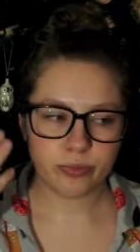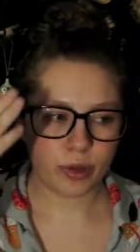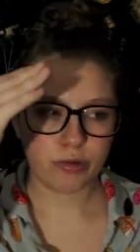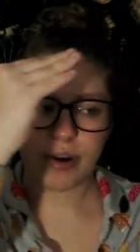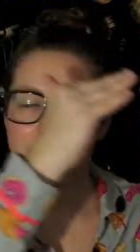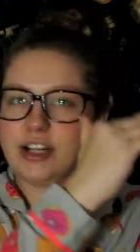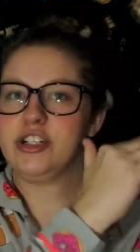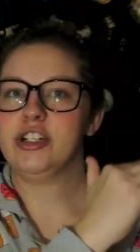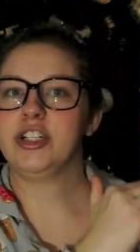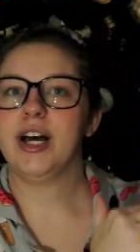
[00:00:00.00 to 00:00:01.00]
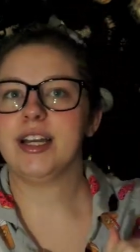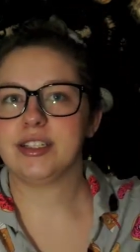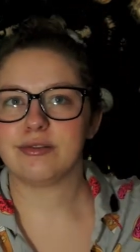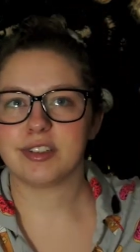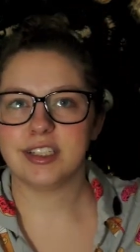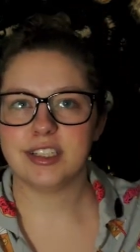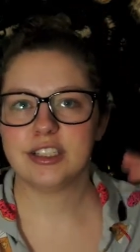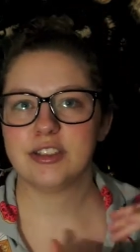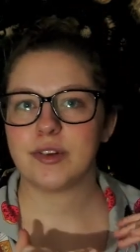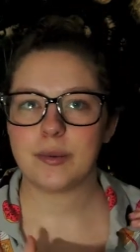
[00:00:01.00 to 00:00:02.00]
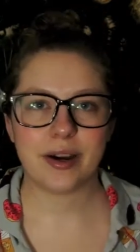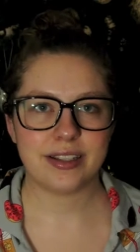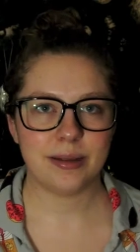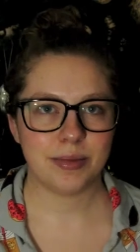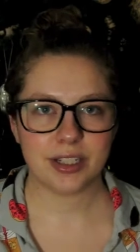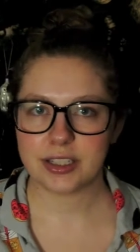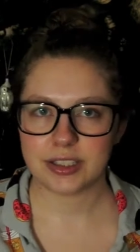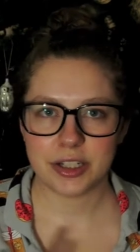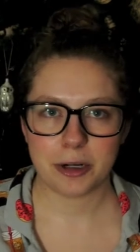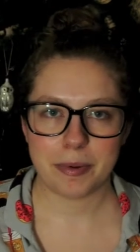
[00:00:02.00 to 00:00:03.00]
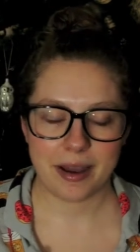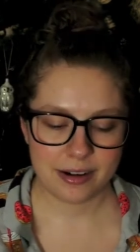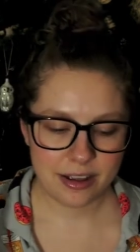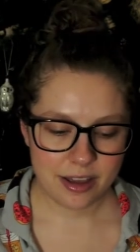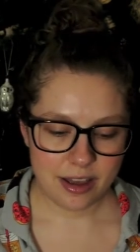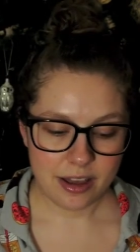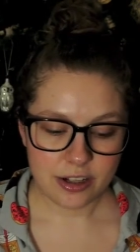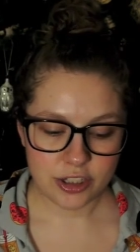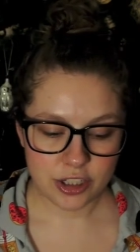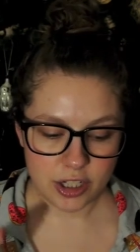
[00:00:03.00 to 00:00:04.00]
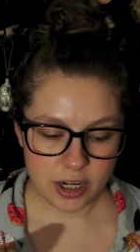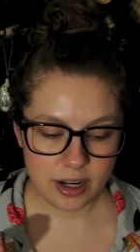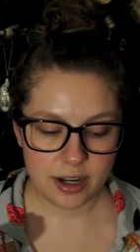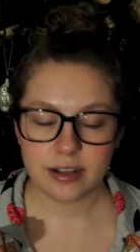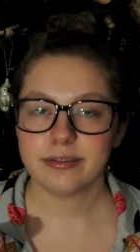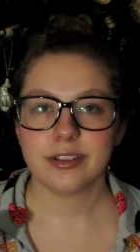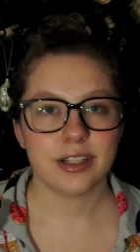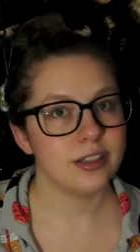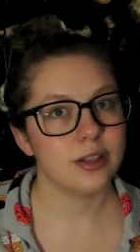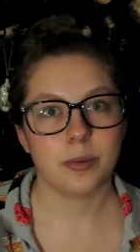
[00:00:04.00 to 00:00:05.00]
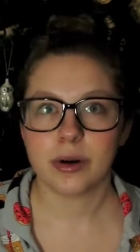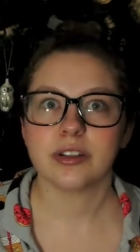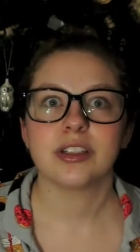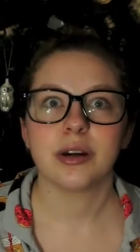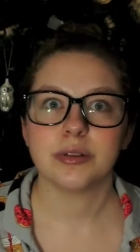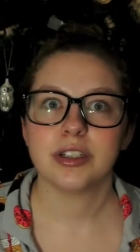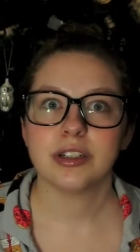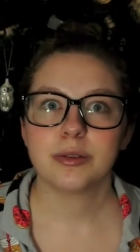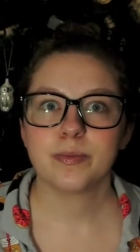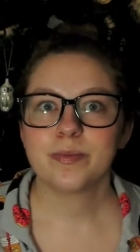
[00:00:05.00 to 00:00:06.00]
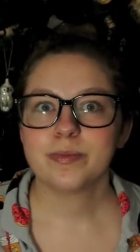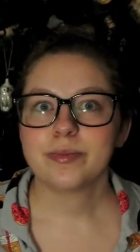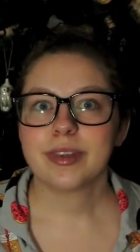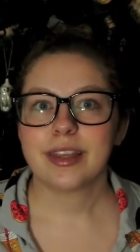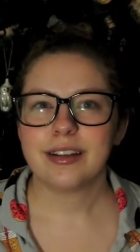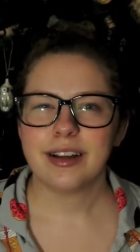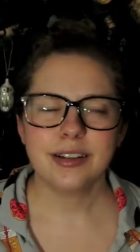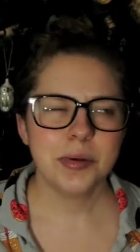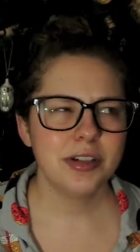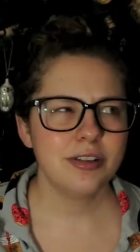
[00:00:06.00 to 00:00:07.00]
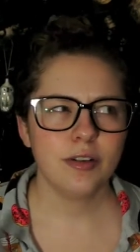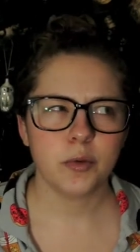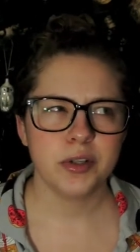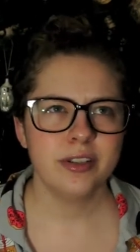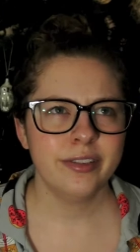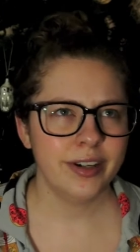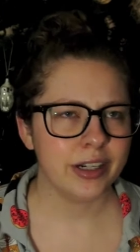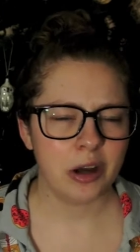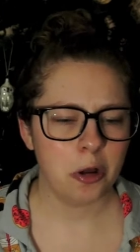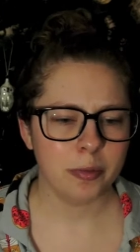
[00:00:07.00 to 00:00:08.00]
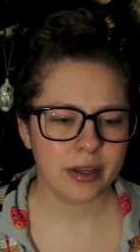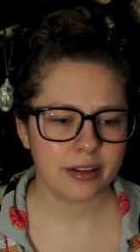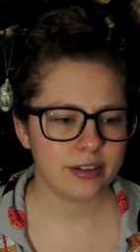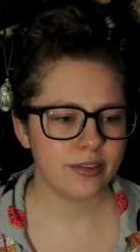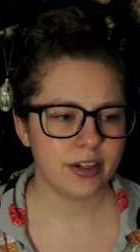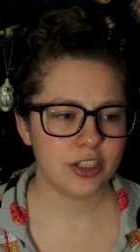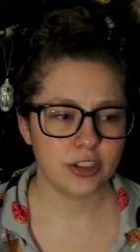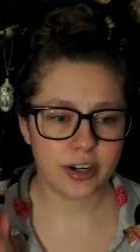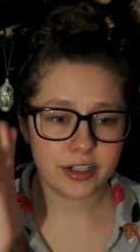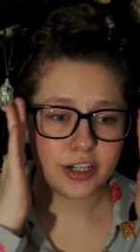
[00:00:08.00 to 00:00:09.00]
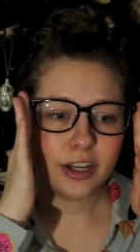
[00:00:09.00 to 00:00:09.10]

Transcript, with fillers: rationalized reasons for why something is good or bad, she is the one to go to. And not to mention her voice is very calming. It's very strange.